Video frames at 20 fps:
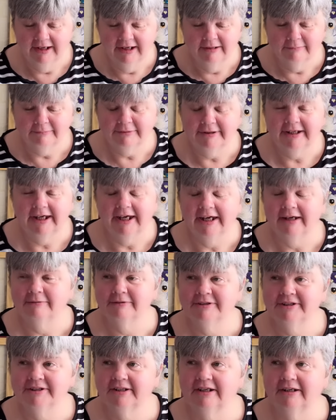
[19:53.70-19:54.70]
But yeah, it
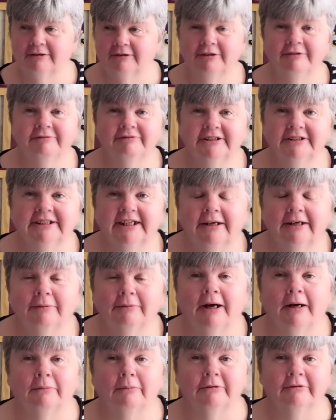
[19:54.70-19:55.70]
was a lovely day
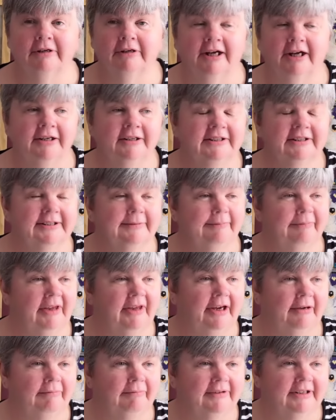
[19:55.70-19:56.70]
while we were out.
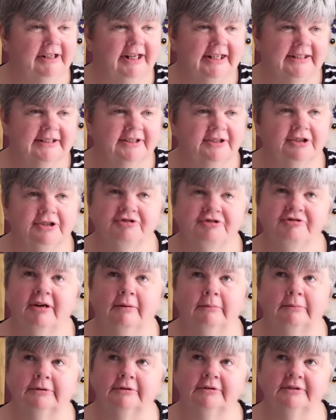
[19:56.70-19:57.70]
The next Coach
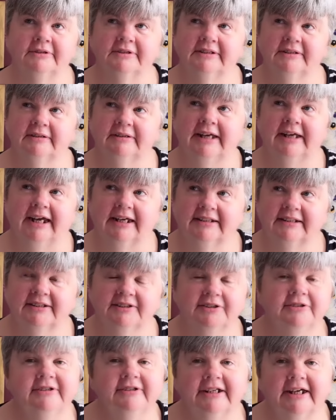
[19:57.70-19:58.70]
Ramble's next
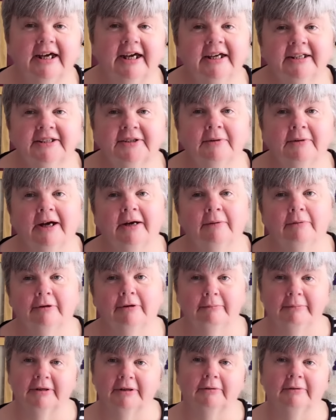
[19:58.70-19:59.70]
Sunday, so I
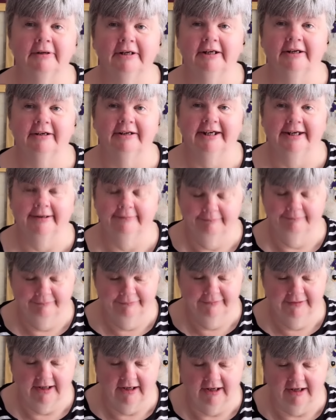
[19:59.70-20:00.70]
won't be going on it.
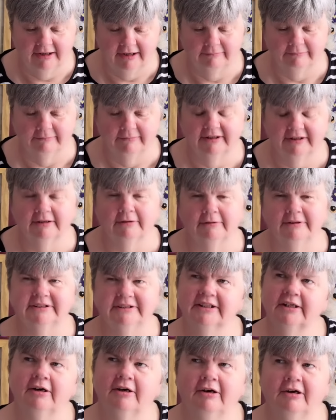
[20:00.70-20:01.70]
They're going
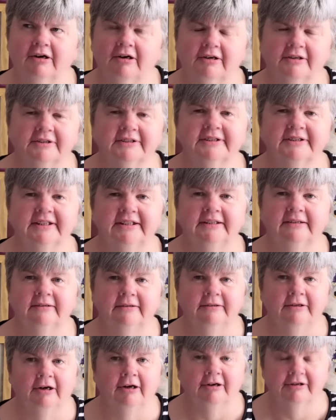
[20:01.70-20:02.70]
to Hawes
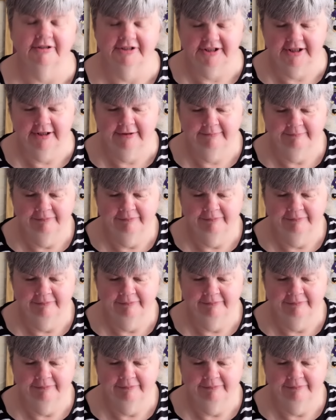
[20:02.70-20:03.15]
in Yorkshire.